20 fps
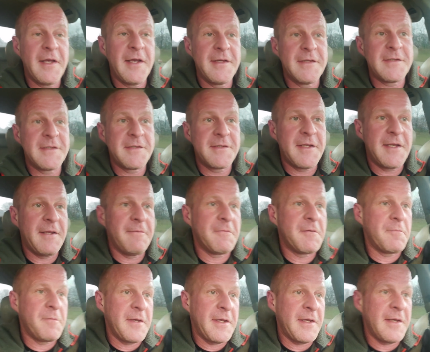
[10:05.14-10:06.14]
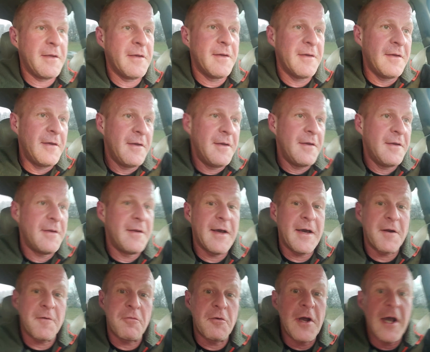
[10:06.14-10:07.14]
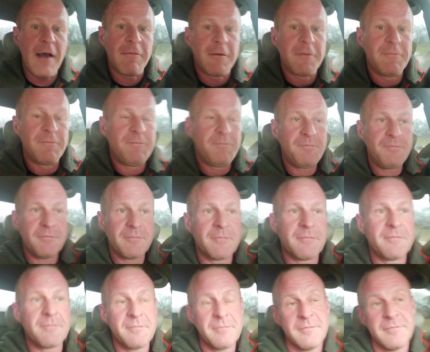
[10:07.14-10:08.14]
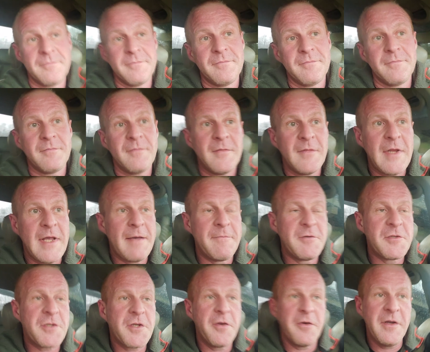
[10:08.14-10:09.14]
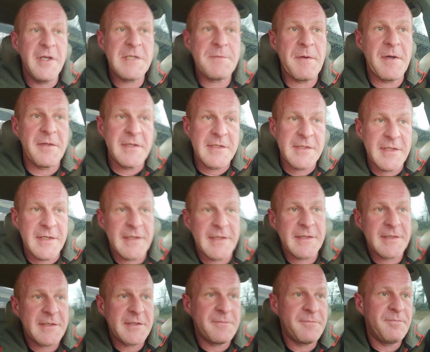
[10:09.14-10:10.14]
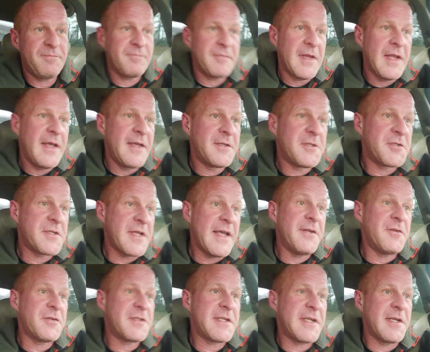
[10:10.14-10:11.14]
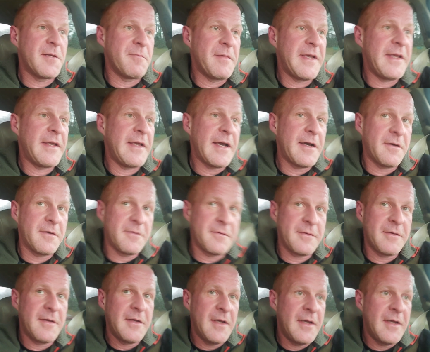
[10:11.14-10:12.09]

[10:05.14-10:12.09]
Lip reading: it is deemed to be not a problem. I'm just curious about these things. It's just interesting to me how